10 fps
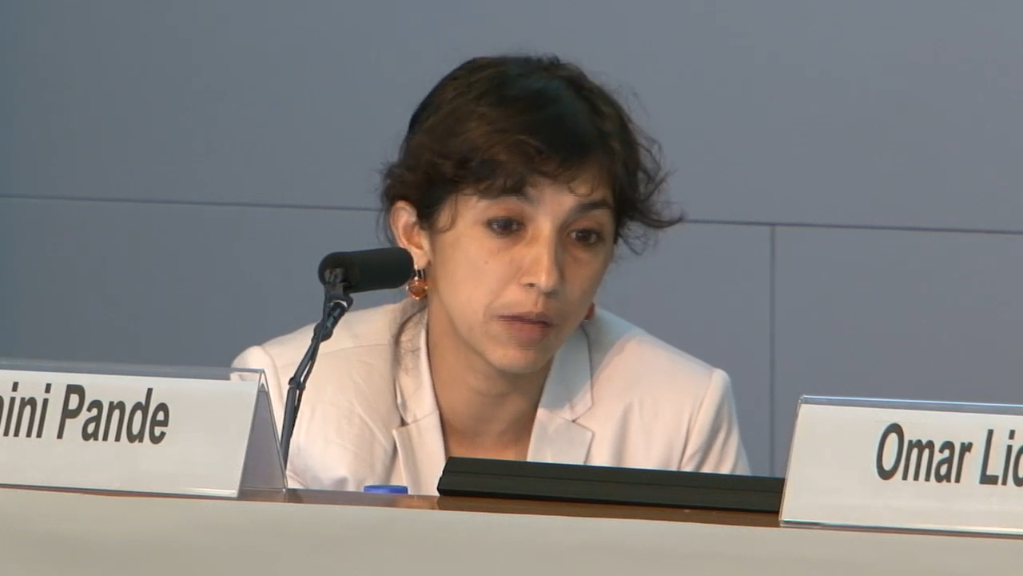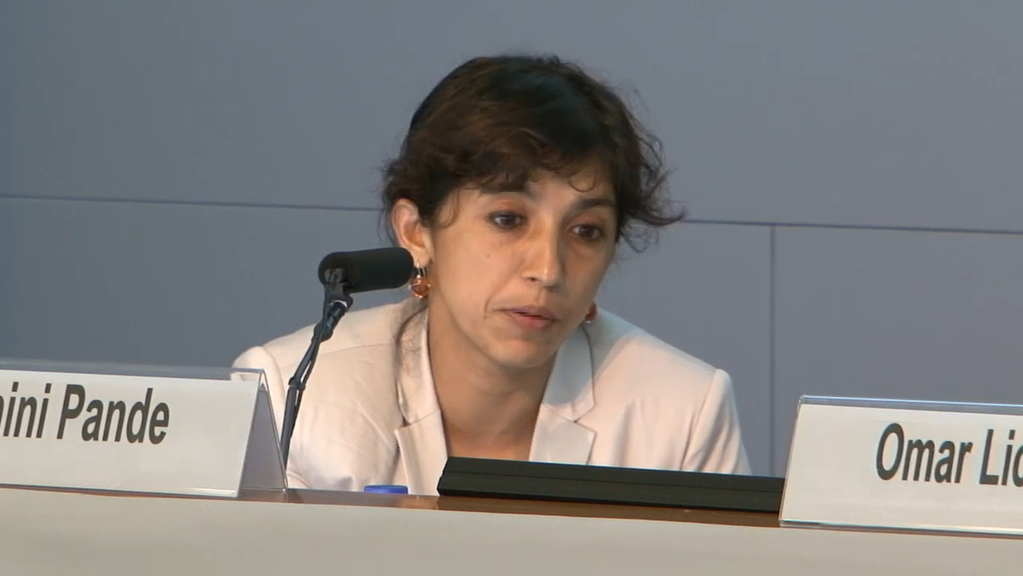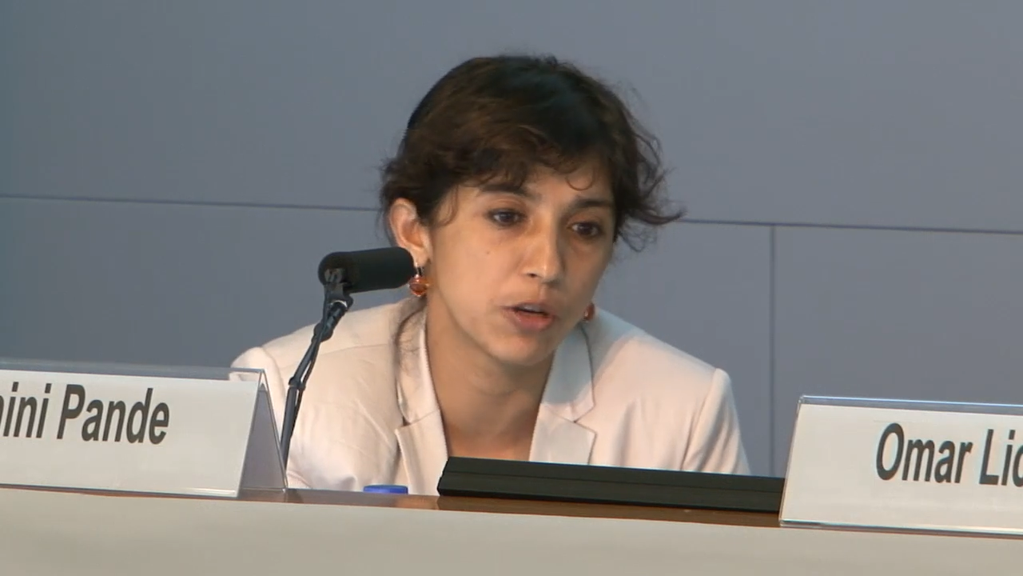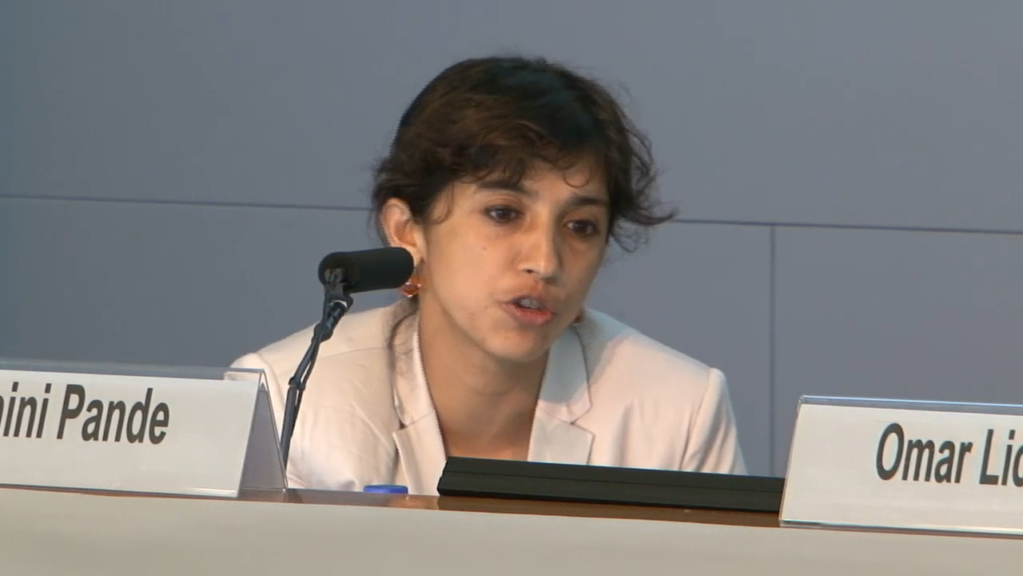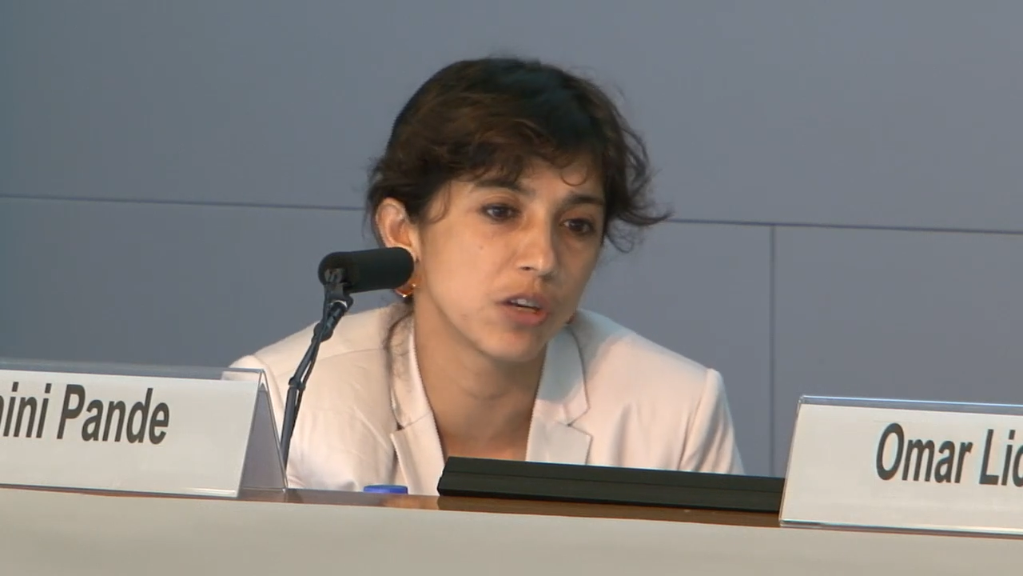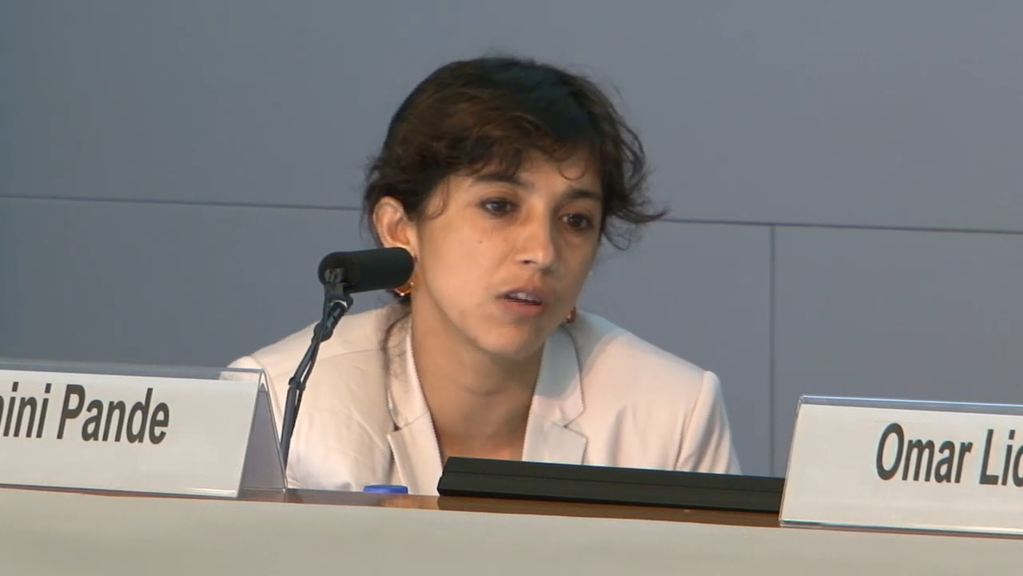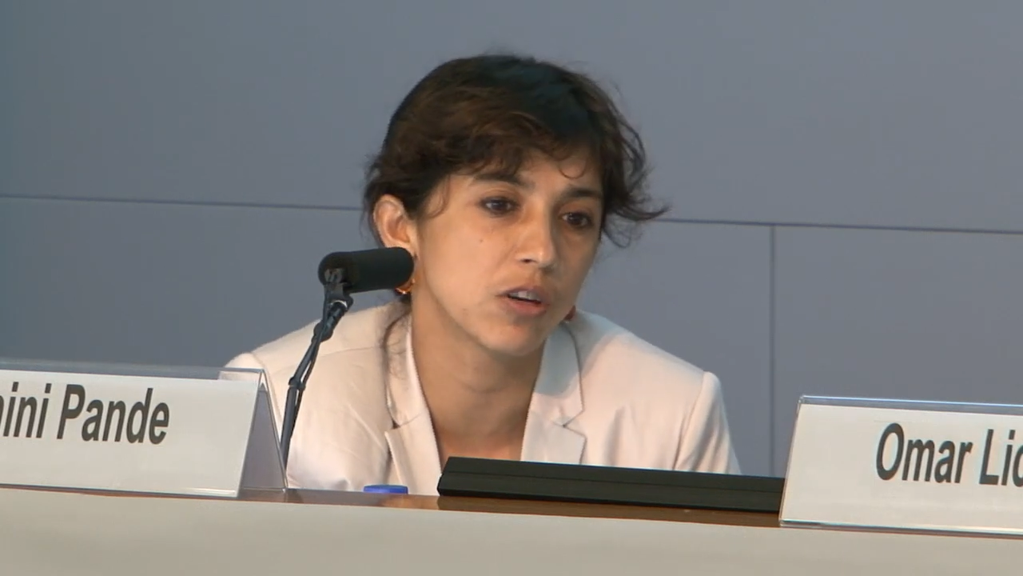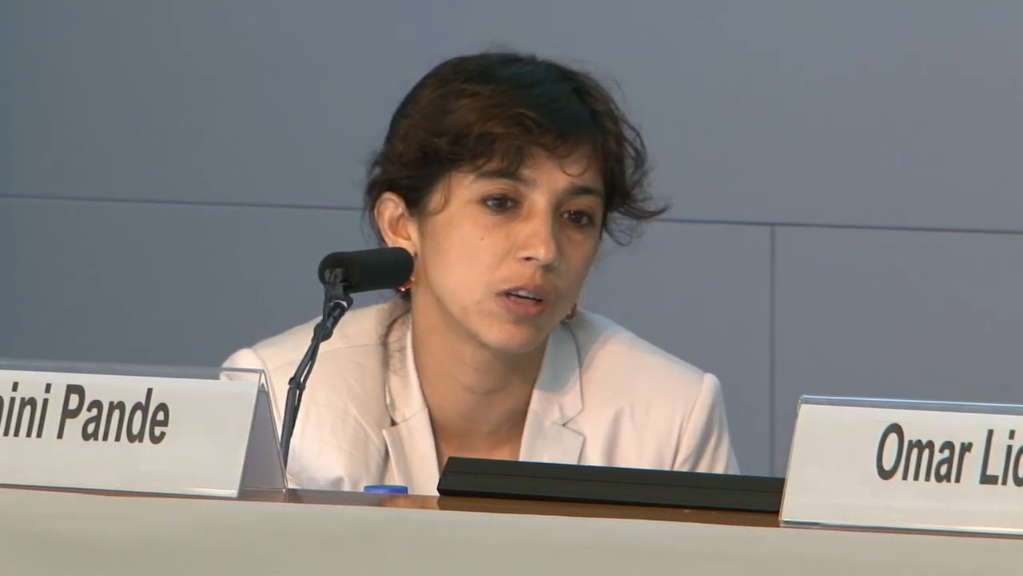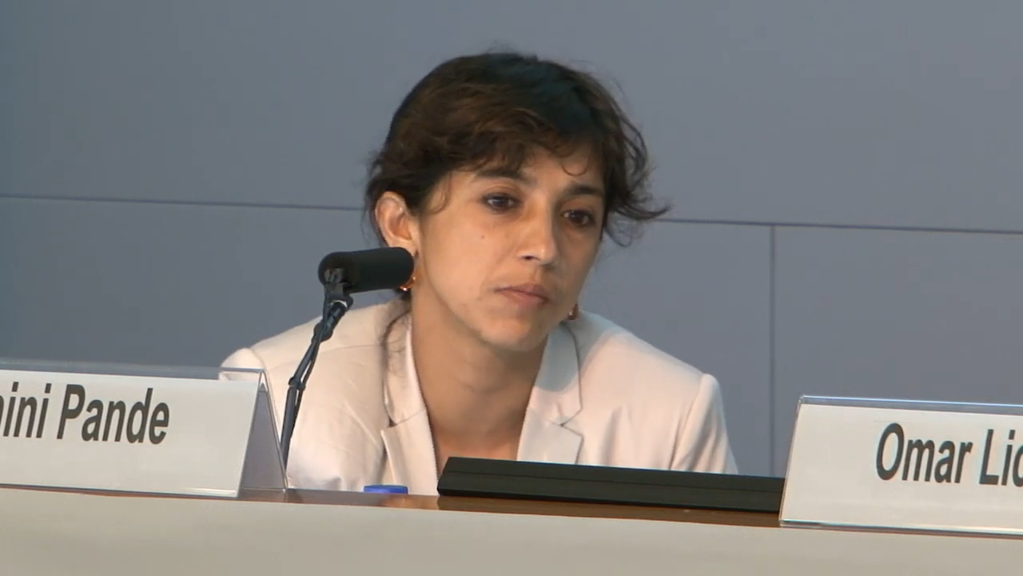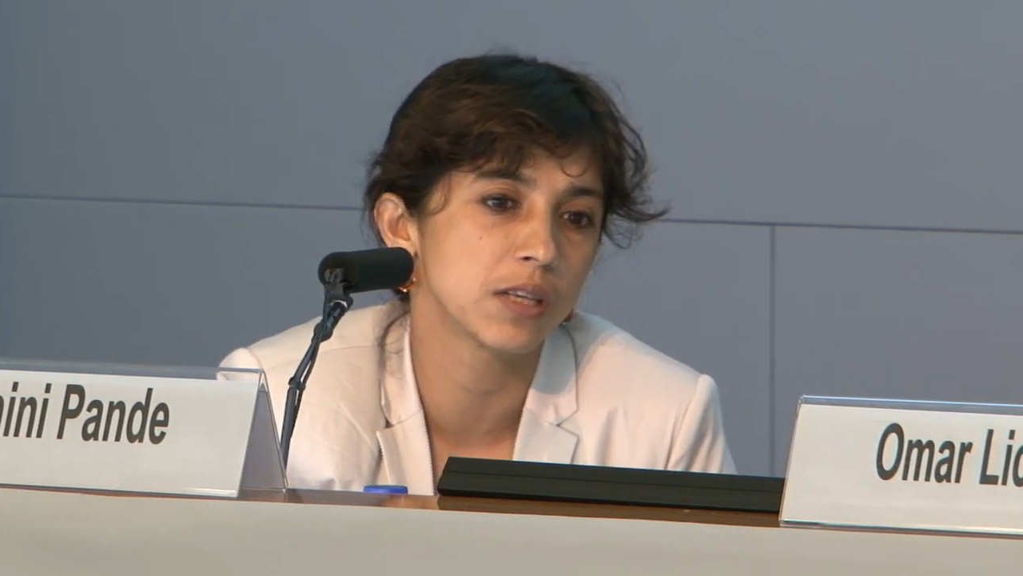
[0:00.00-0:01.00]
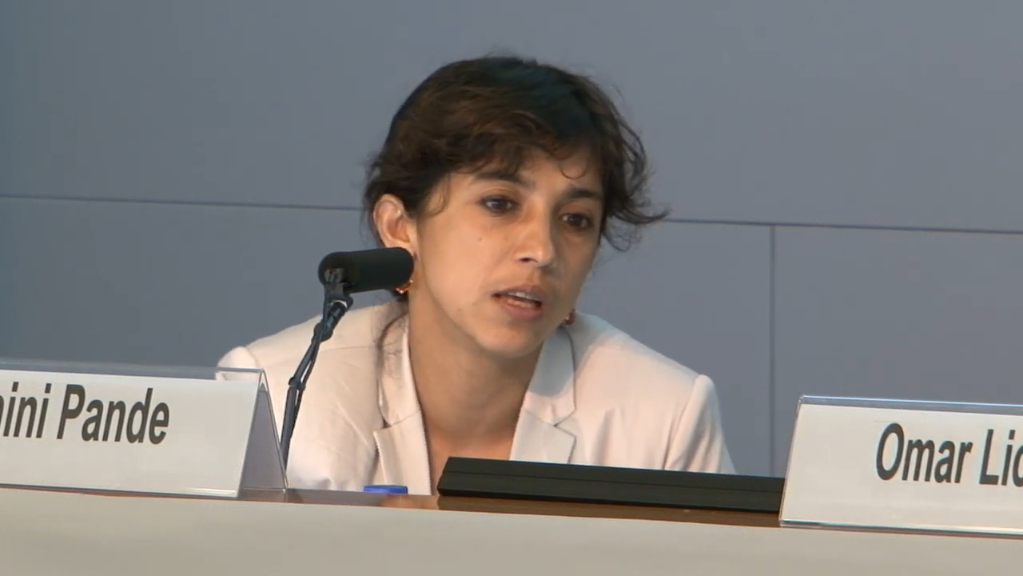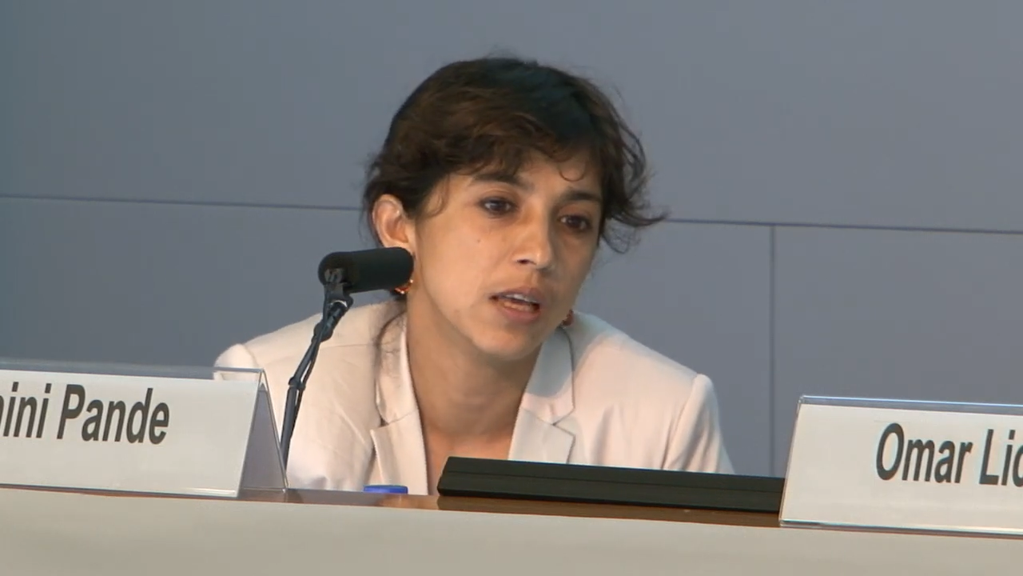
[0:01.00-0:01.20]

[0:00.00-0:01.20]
pollution outcomes.